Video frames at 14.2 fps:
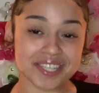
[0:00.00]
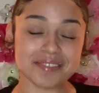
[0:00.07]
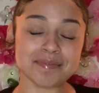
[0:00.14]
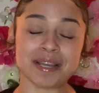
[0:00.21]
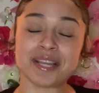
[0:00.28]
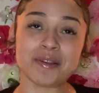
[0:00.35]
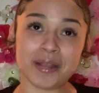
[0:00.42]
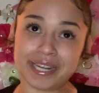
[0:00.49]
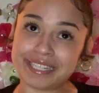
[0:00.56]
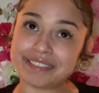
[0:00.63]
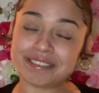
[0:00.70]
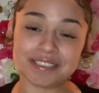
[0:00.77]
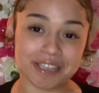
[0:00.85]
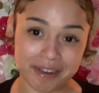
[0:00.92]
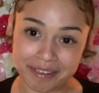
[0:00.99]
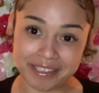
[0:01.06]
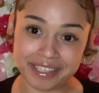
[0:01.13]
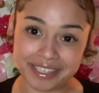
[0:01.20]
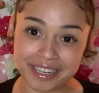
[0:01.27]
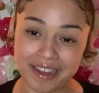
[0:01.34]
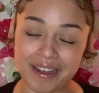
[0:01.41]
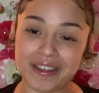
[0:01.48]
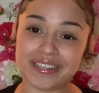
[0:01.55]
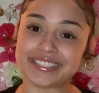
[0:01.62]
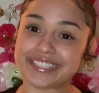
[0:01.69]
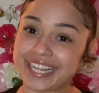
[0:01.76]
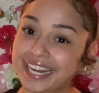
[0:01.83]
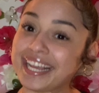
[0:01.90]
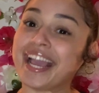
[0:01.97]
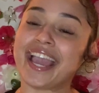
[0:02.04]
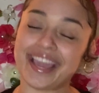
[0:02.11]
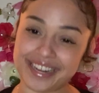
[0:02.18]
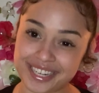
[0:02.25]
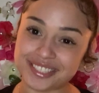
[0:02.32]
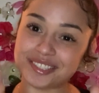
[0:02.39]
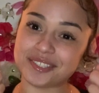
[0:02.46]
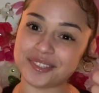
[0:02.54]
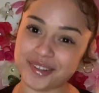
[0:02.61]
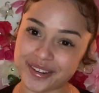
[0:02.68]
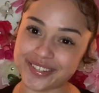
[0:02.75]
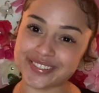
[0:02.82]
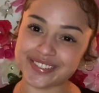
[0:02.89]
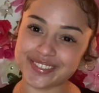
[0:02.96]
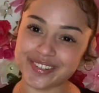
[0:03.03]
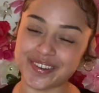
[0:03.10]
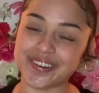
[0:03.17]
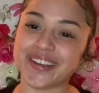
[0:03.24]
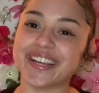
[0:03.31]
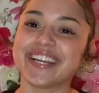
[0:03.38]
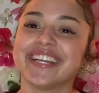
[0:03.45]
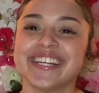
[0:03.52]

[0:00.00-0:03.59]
My credit journey on getting an 800 credit score.